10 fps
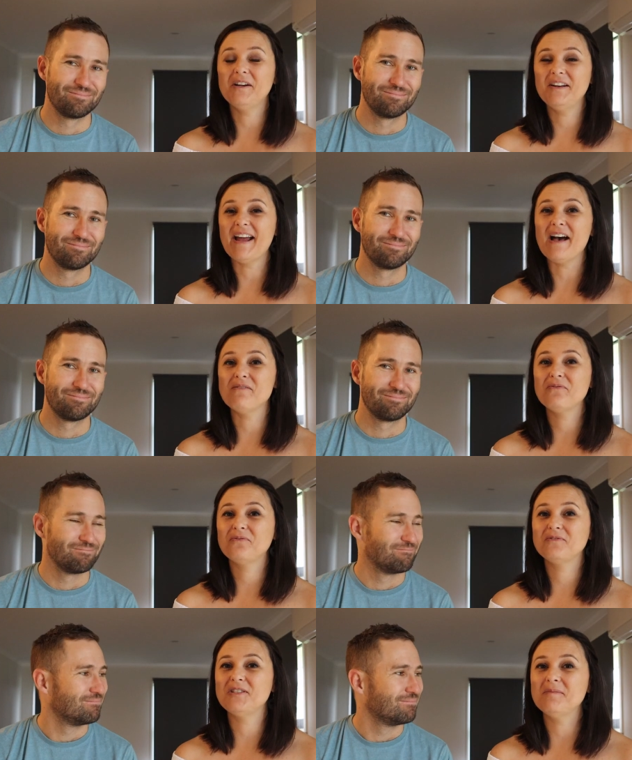Speaker 1: don't
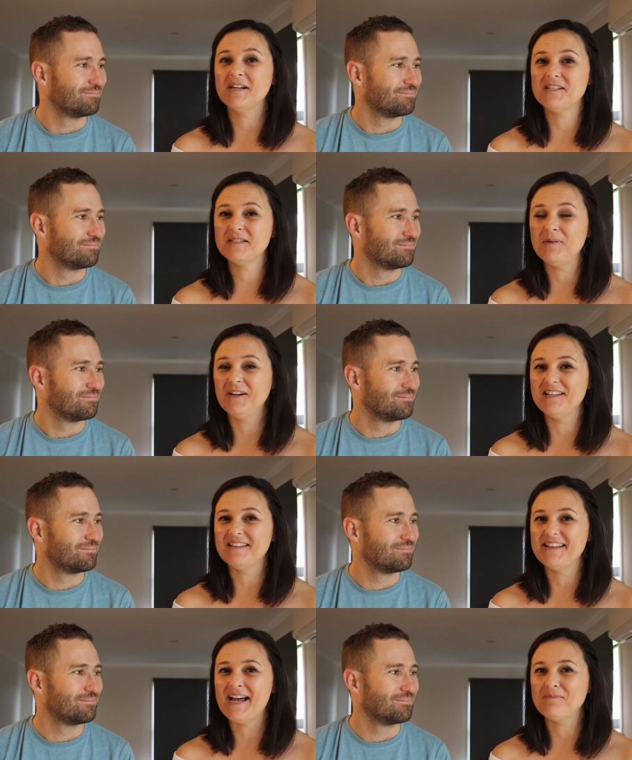have too much experience
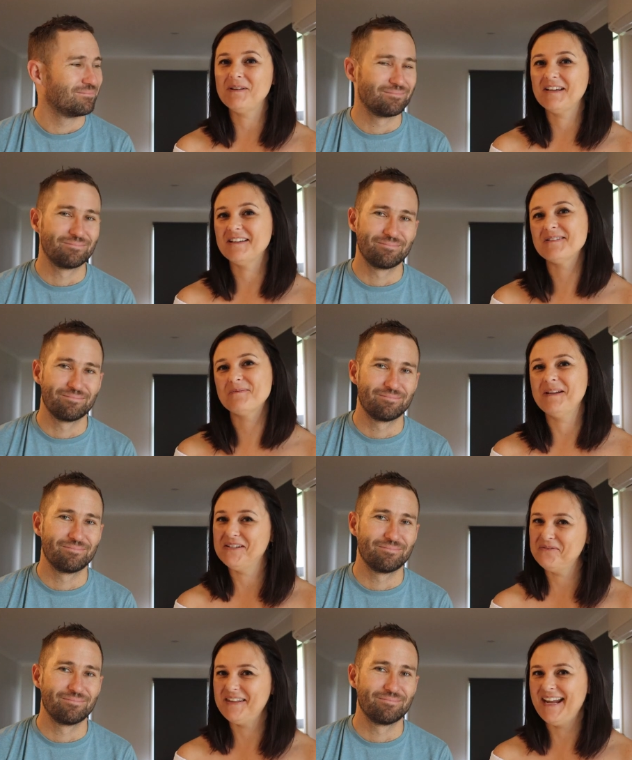in that because we
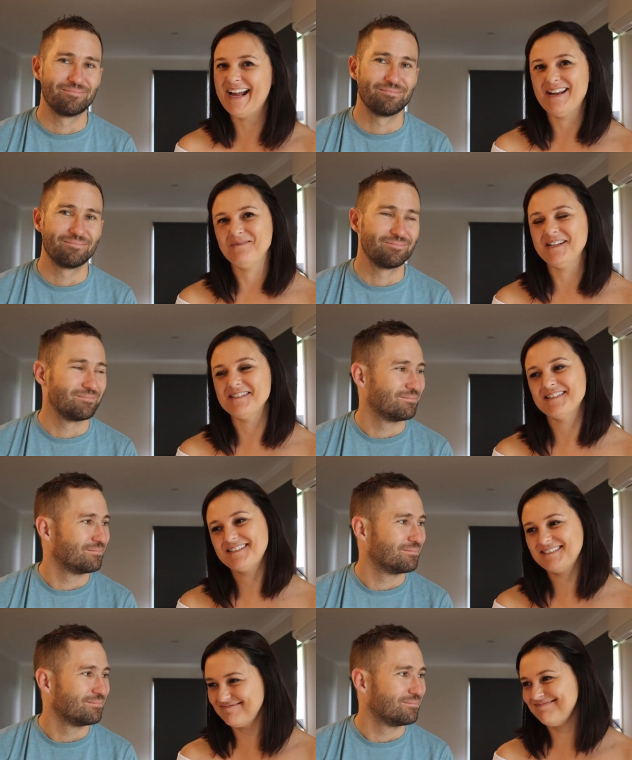lived there and we
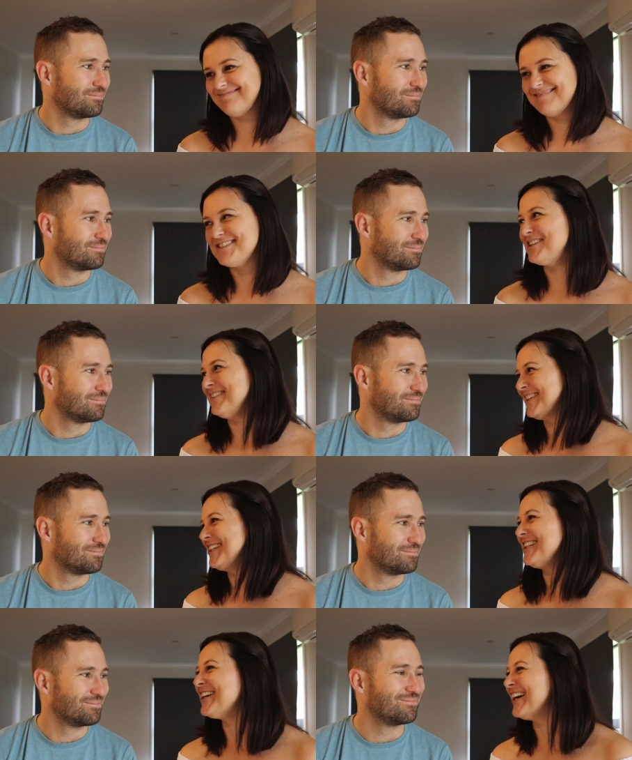just drove
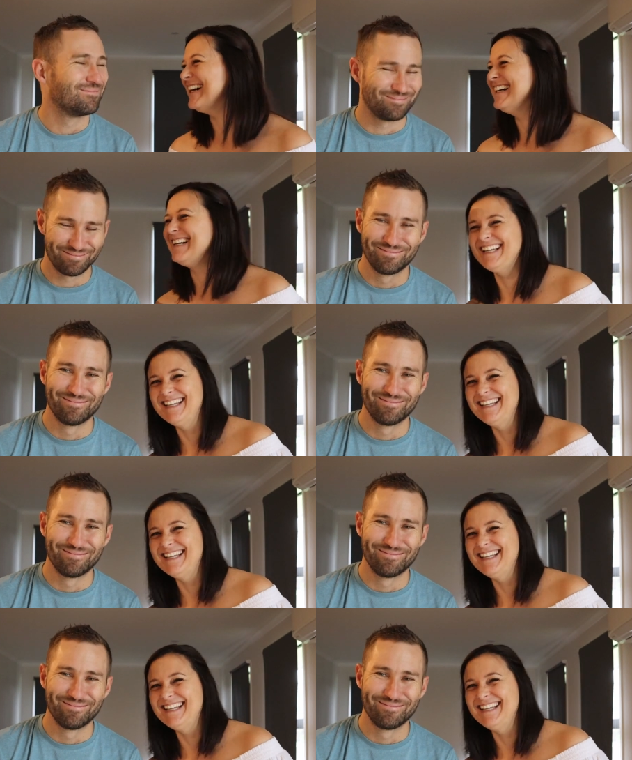our own car.